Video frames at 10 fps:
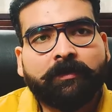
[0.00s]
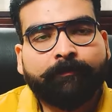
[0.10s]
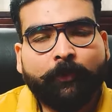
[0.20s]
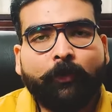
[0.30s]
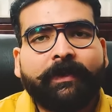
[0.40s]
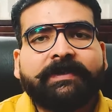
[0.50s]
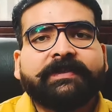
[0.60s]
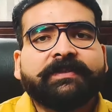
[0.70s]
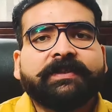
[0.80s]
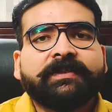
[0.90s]
pure
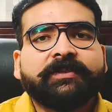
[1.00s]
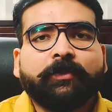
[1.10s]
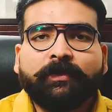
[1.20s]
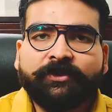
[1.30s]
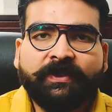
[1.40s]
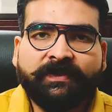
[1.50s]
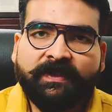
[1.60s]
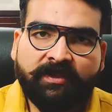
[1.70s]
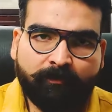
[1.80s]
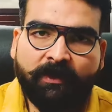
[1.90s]
existence,
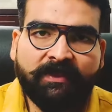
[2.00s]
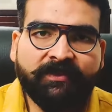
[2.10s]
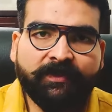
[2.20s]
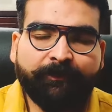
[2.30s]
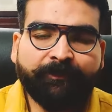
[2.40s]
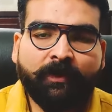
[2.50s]
consciousness, bliss,